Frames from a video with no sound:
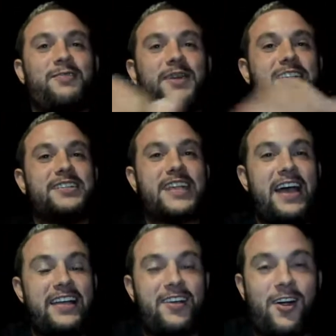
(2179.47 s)
because
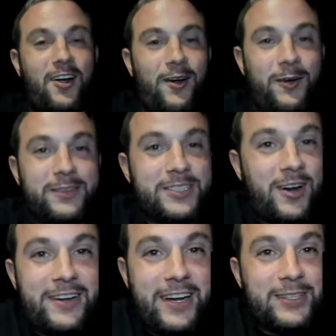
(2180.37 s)
that girl
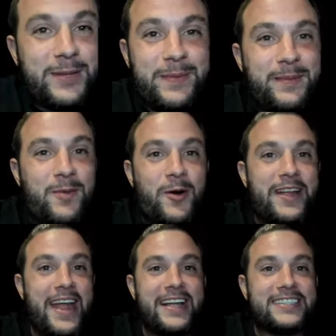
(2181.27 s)
turned out to be more
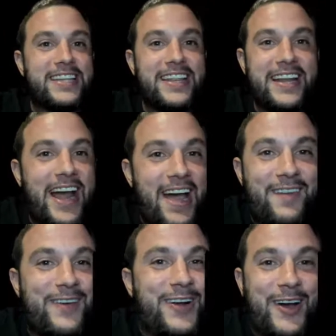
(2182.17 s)
gangster than I
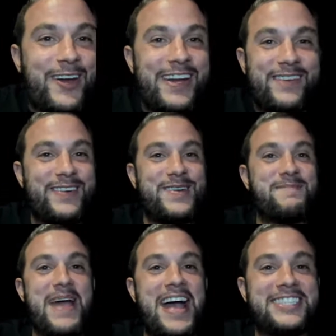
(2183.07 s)
ever could even
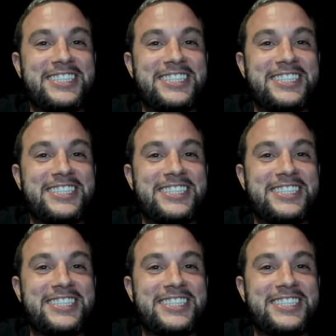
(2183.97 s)
imagine.